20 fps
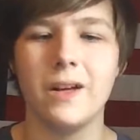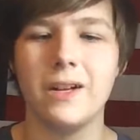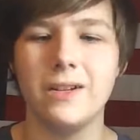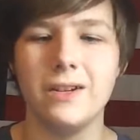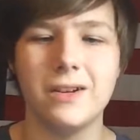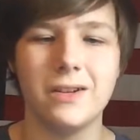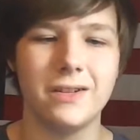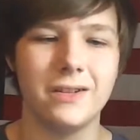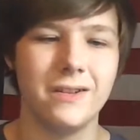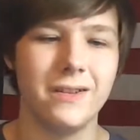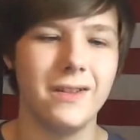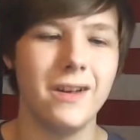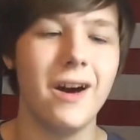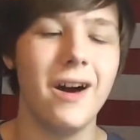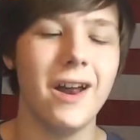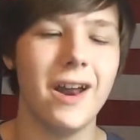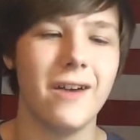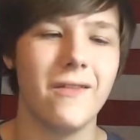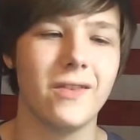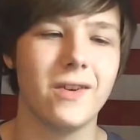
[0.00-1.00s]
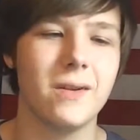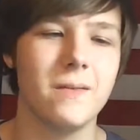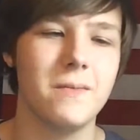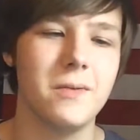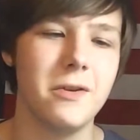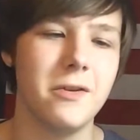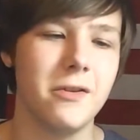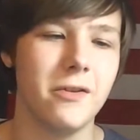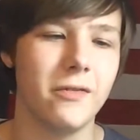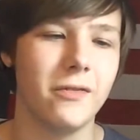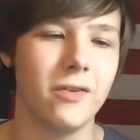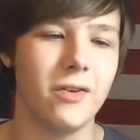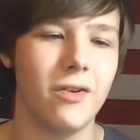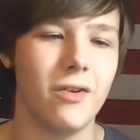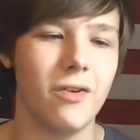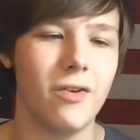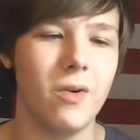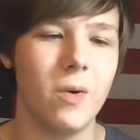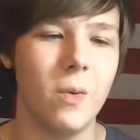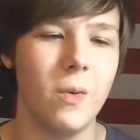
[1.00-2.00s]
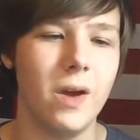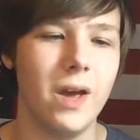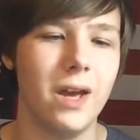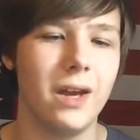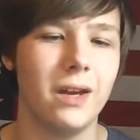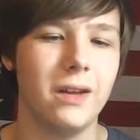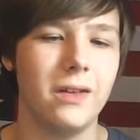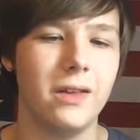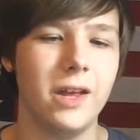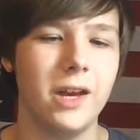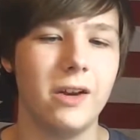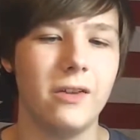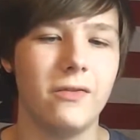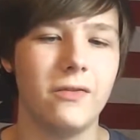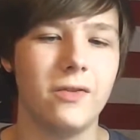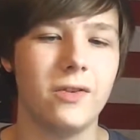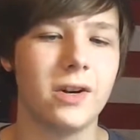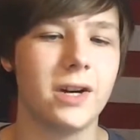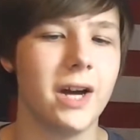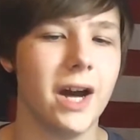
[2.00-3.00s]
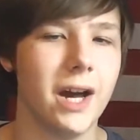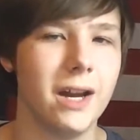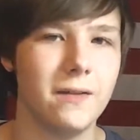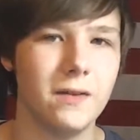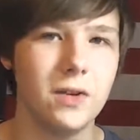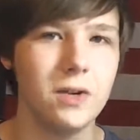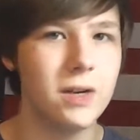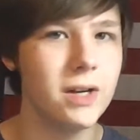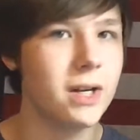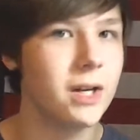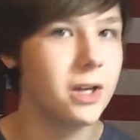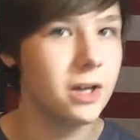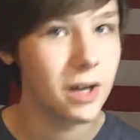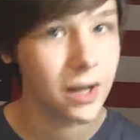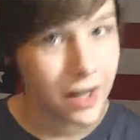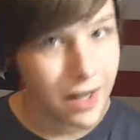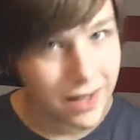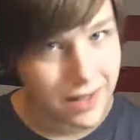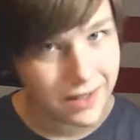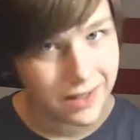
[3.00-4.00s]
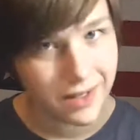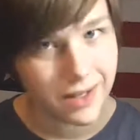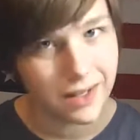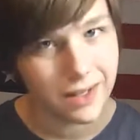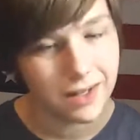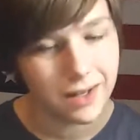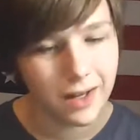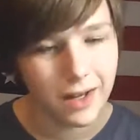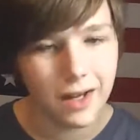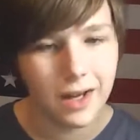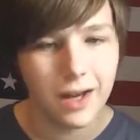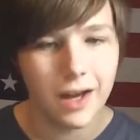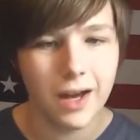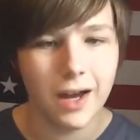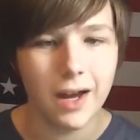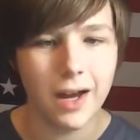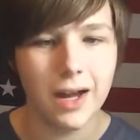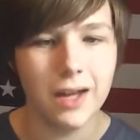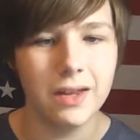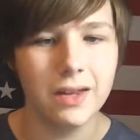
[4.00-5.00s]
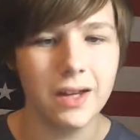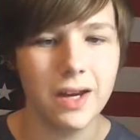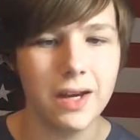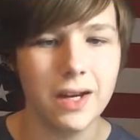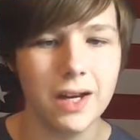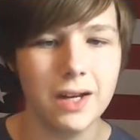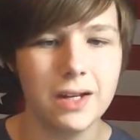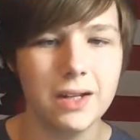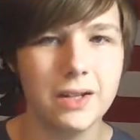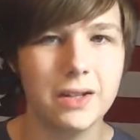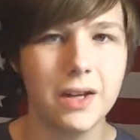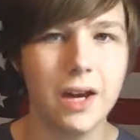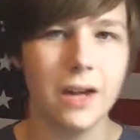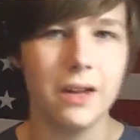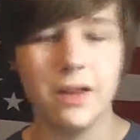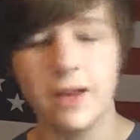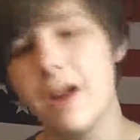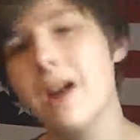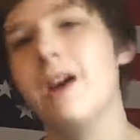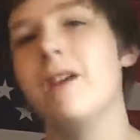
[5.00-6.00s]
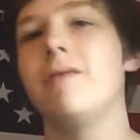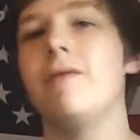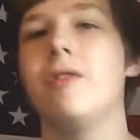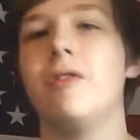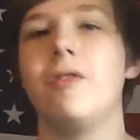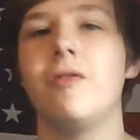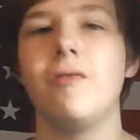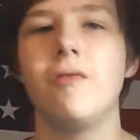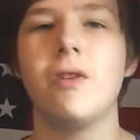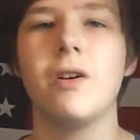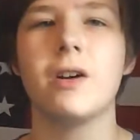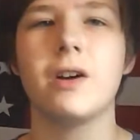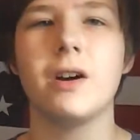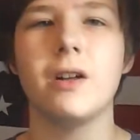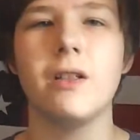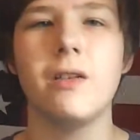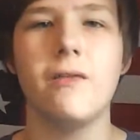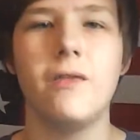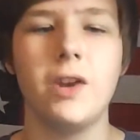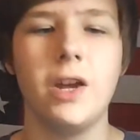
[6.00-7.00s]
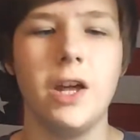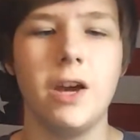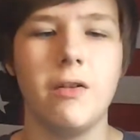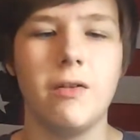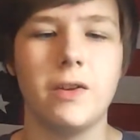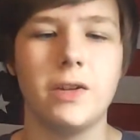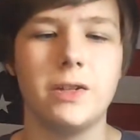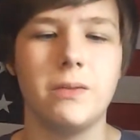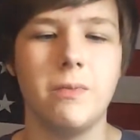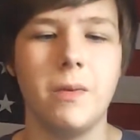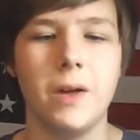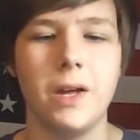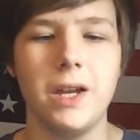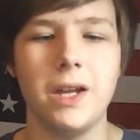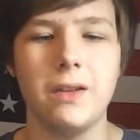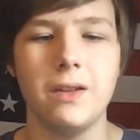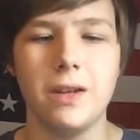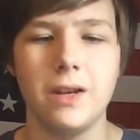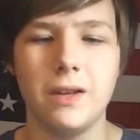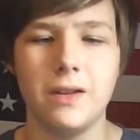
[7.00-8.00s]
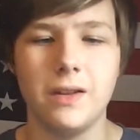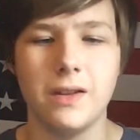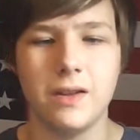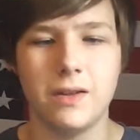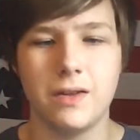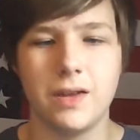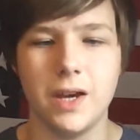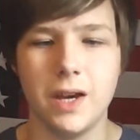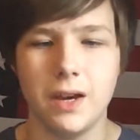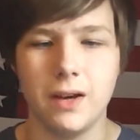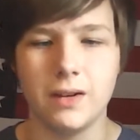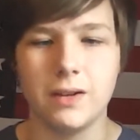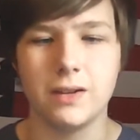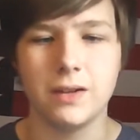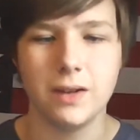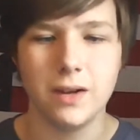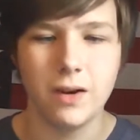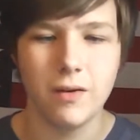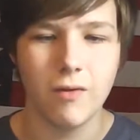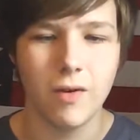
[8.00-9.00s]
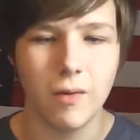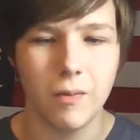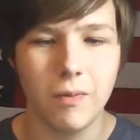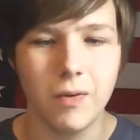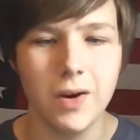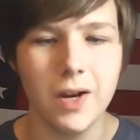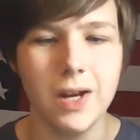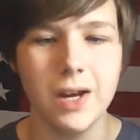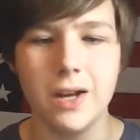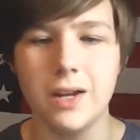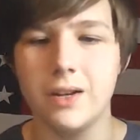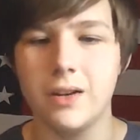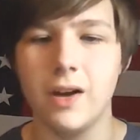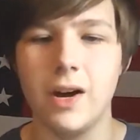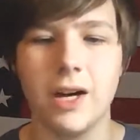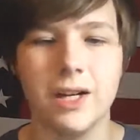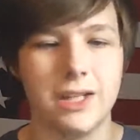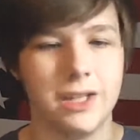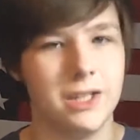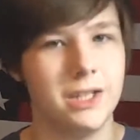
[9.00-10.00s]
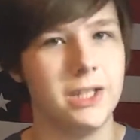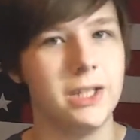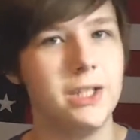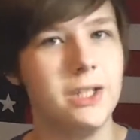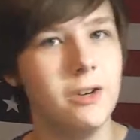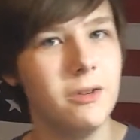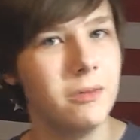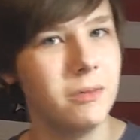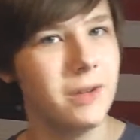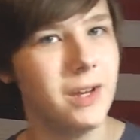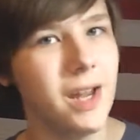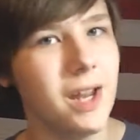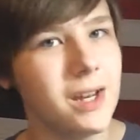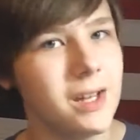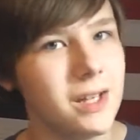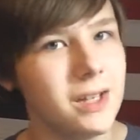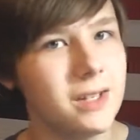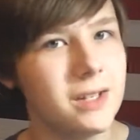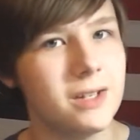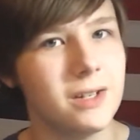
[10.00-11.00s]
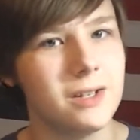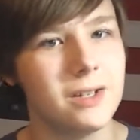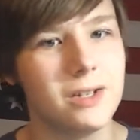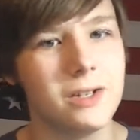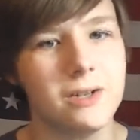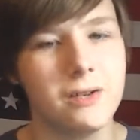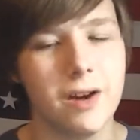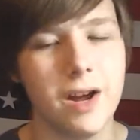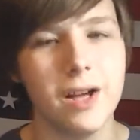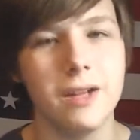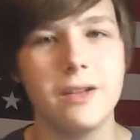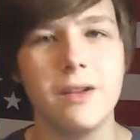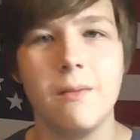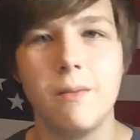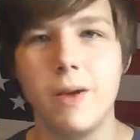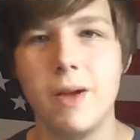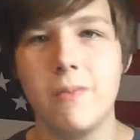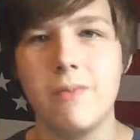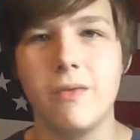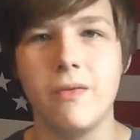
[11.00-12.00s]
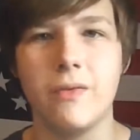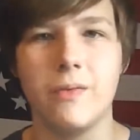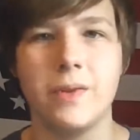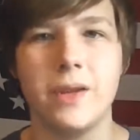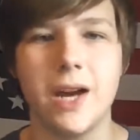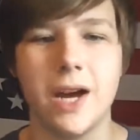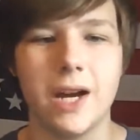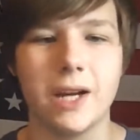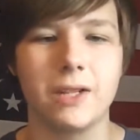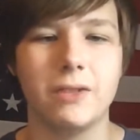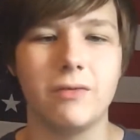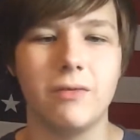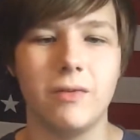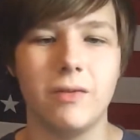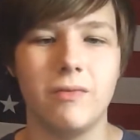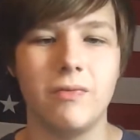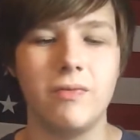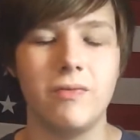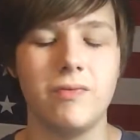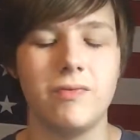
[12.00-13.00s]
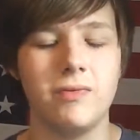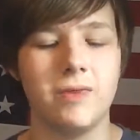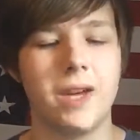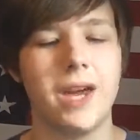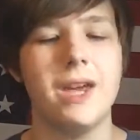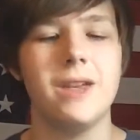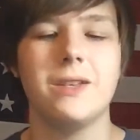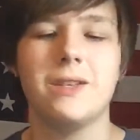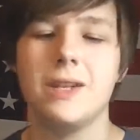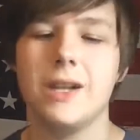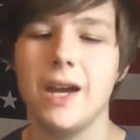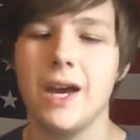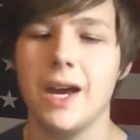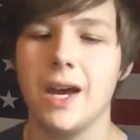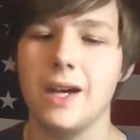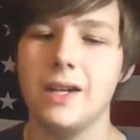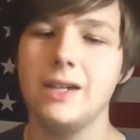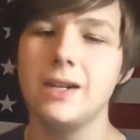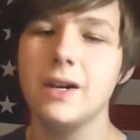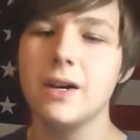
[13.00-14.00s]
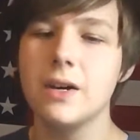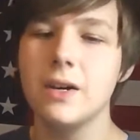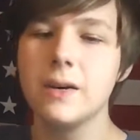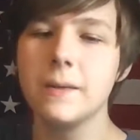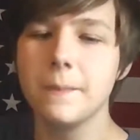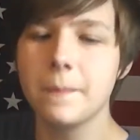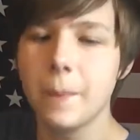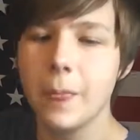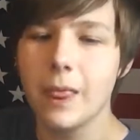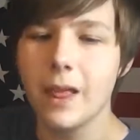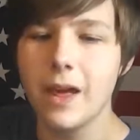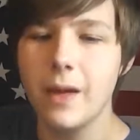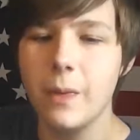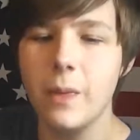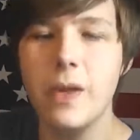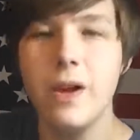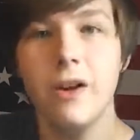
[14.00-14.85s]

just not have a computer for a whole week, and therefore kind of going crazy. And then I decided that I would work on the video explaining that the things, while putting in a lot of stupid edits, distracting people from the actual case at hand. And